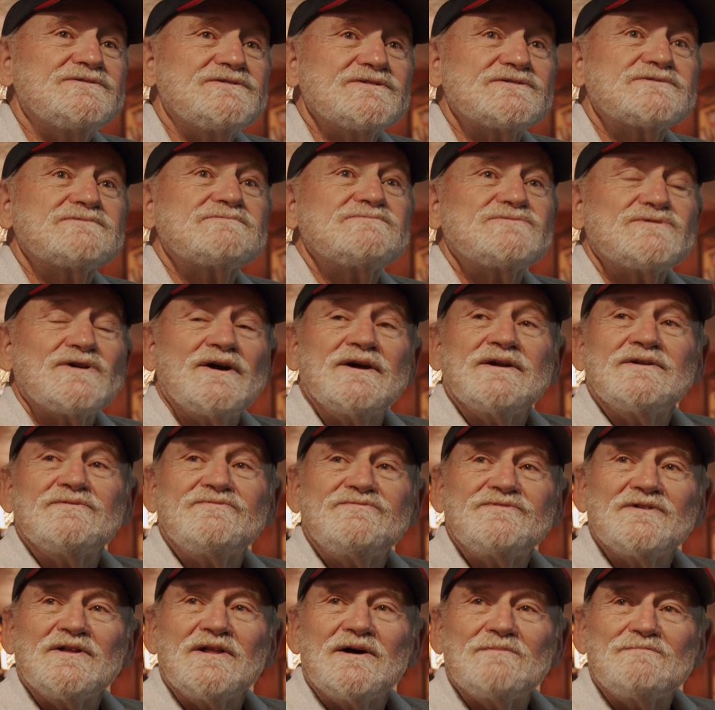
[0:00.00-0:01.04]
just trying to
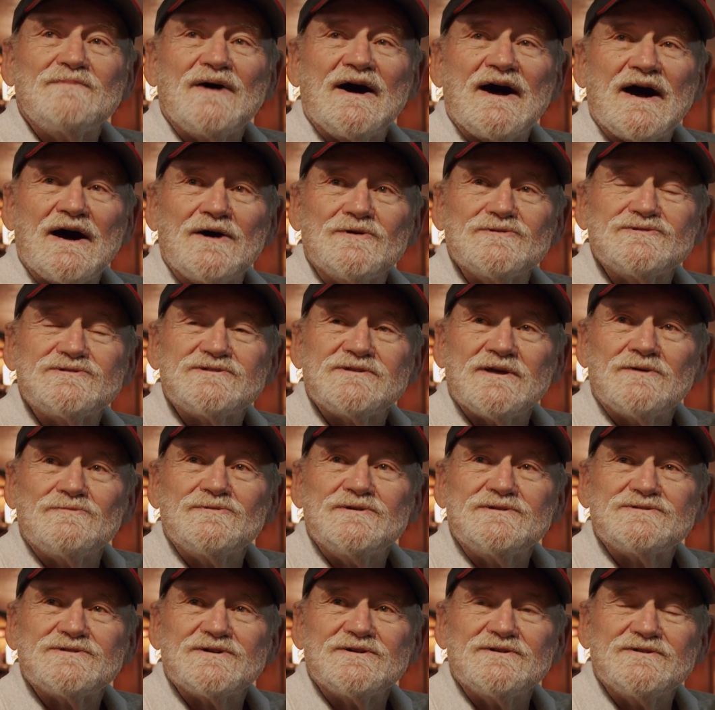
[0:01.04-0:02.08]
fill up a house that we
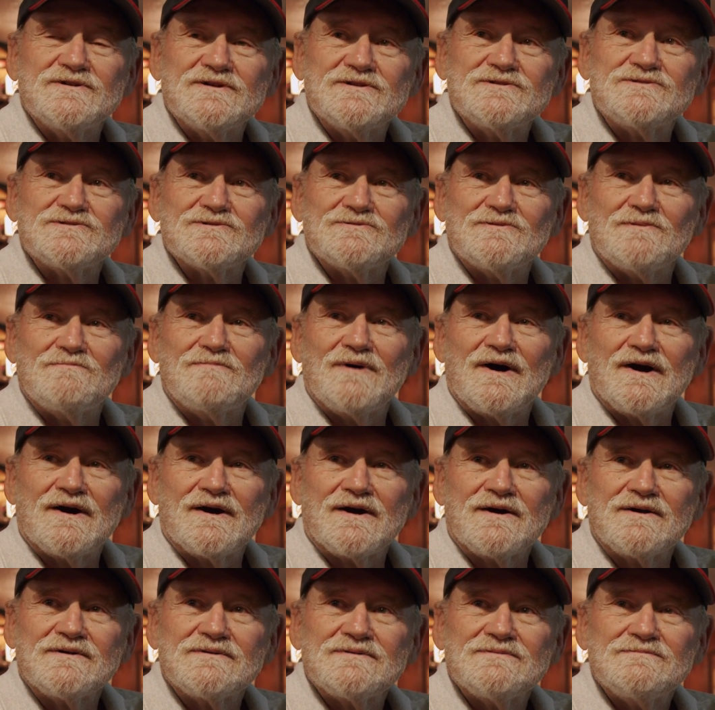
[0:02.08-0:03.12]
turned into a bar,
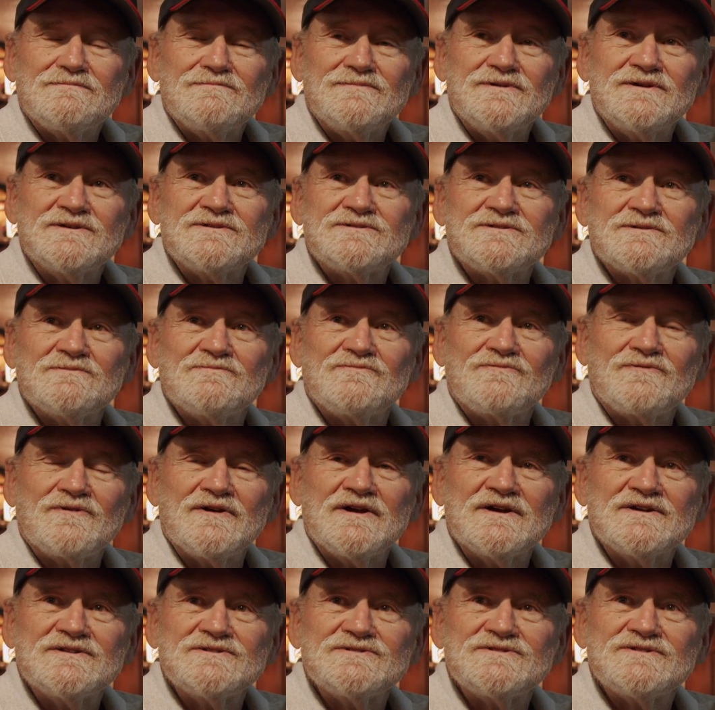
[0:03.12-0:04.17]
me and some
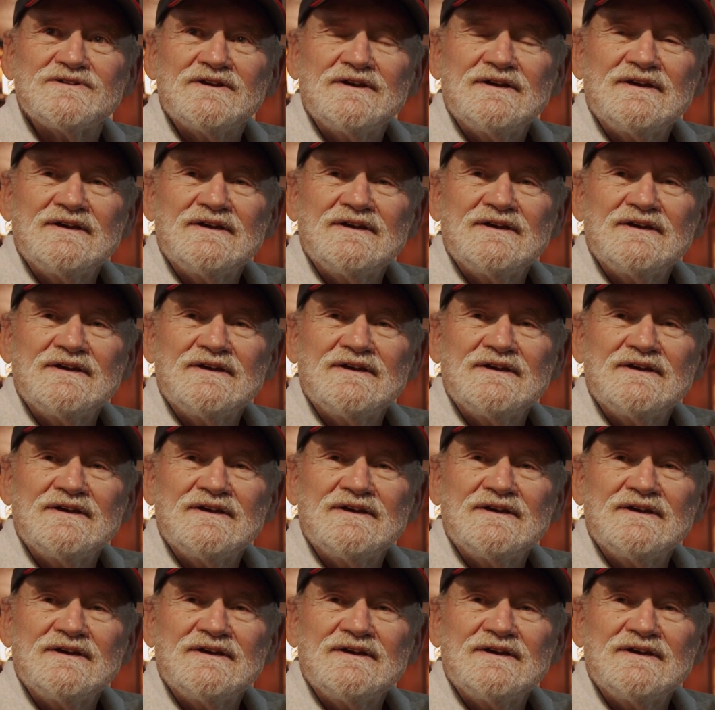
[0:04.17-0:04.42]
friends.